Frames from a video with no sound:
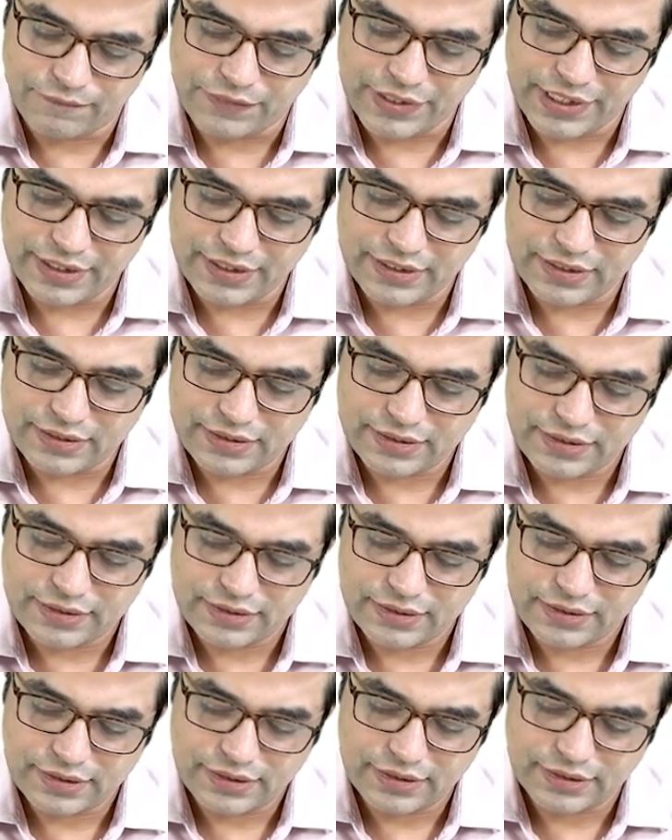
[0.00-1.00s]
where
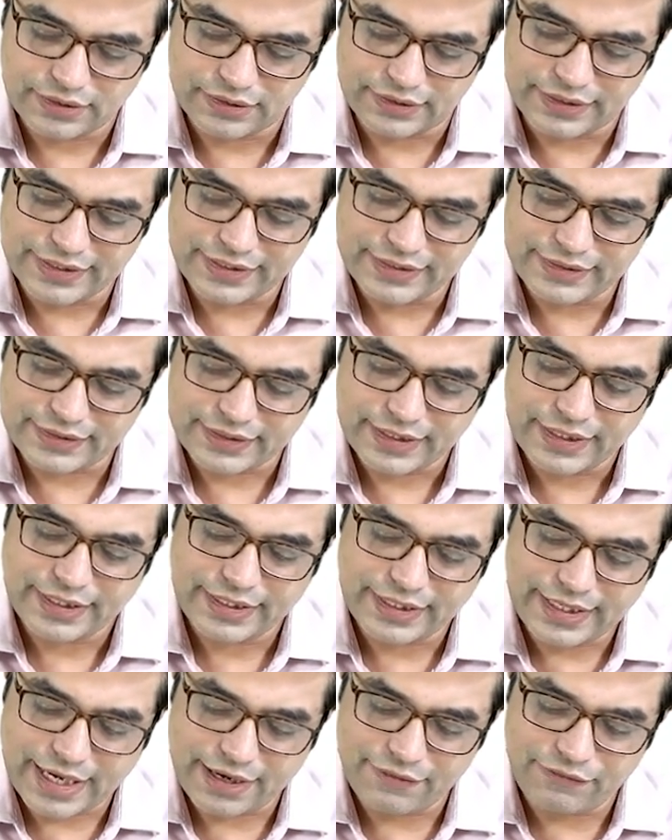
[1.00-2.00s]
these
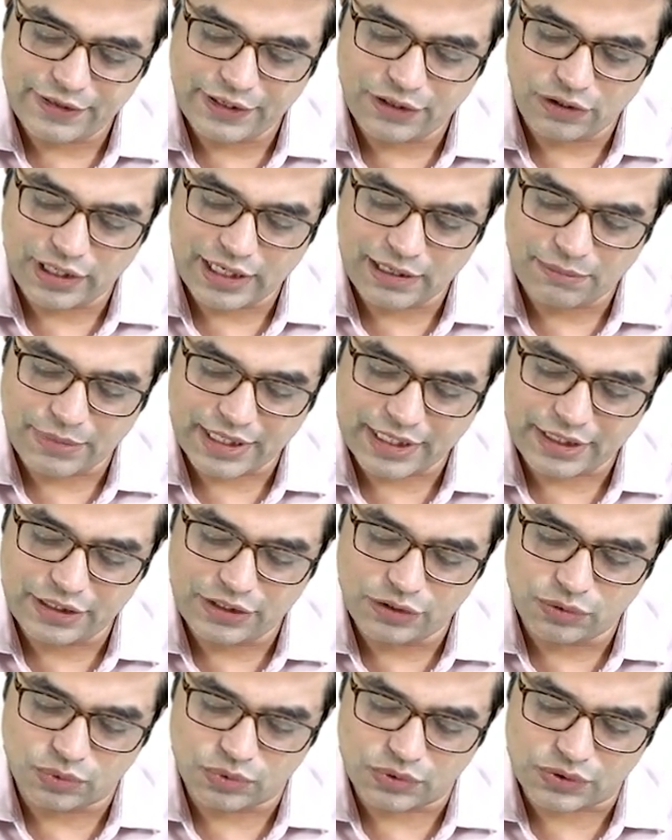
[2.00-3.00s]
cafe au lait
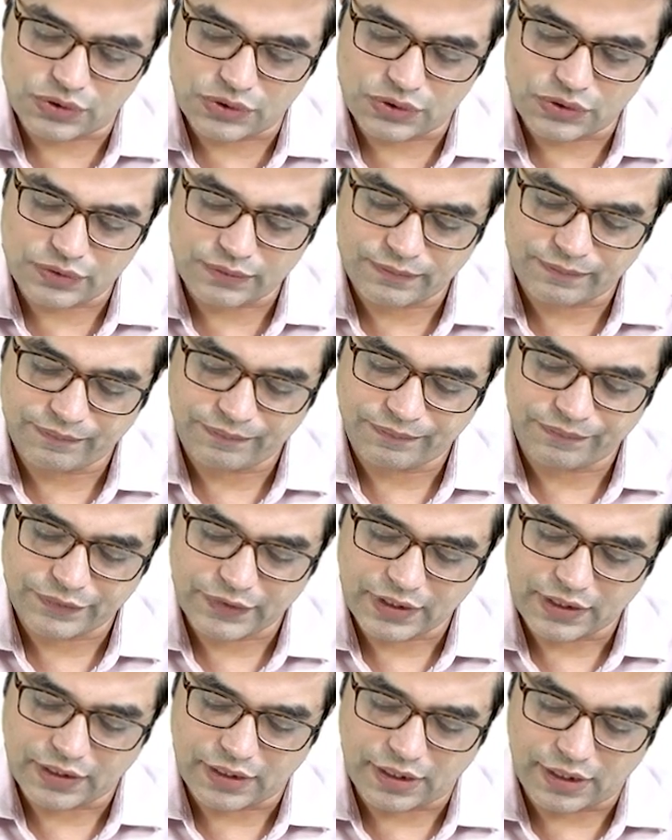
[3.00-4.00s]
macules
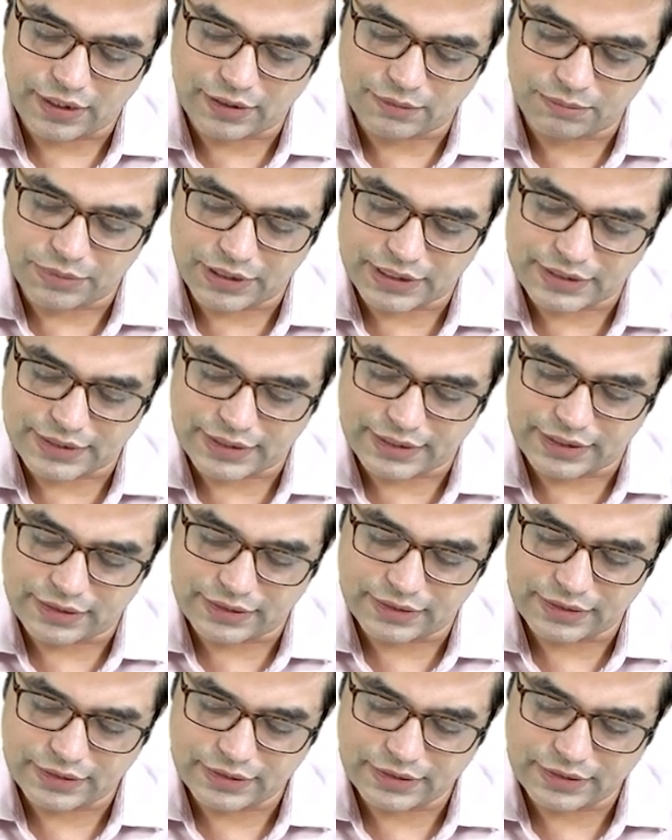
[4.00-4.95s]
are present.